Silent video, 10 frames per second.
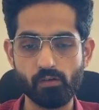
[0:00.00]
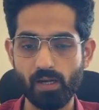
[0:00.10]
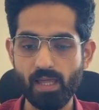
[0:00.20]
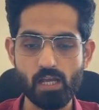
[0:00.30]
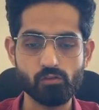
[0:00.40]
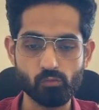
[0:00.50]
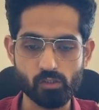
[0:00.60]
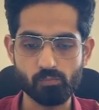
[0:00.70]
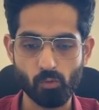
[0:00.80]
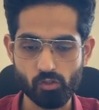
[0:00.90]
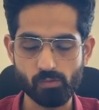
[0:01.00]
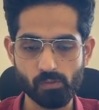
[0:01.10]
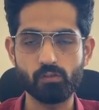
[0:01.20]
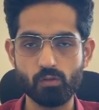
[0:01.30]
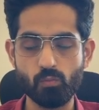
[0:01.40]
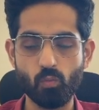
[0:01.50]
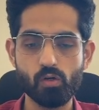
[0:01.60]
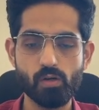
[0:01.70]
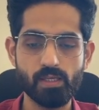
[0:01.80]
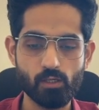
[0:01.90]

right, as soon as possible. So you want to take your